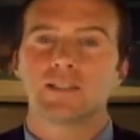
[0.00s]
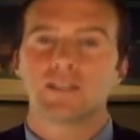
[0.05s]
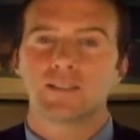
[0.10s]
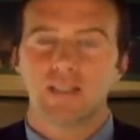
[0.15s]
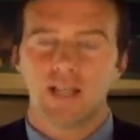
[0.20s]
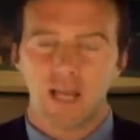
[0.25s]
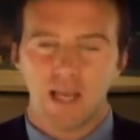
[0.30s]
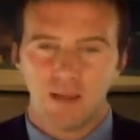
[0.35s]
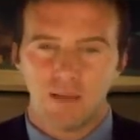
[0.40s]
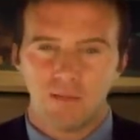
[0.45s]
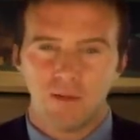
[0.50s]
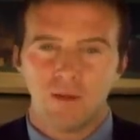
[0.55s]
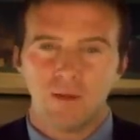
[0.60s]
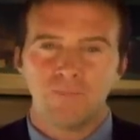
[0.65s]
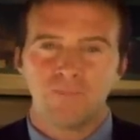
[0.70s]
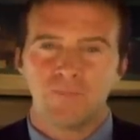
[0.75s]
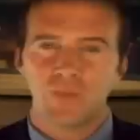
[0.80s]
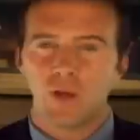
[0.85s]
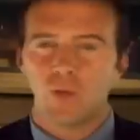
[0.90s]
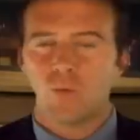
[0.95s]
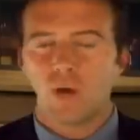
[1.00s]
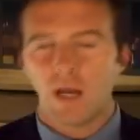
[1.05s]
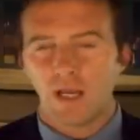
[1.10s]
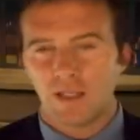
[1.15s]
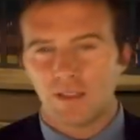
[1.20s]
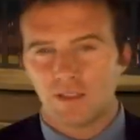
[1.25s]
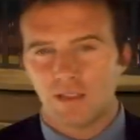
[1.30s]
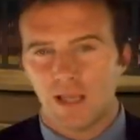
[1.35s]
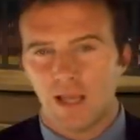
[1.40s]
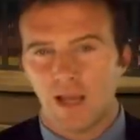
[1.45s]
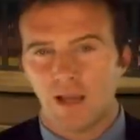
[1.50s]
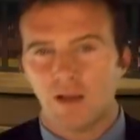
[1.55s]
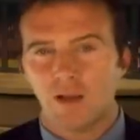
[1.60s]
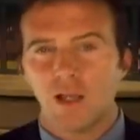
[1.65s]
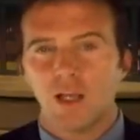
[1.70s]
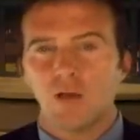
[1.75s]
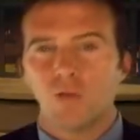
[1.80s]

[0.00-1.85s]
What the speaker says: type. Now, why is that?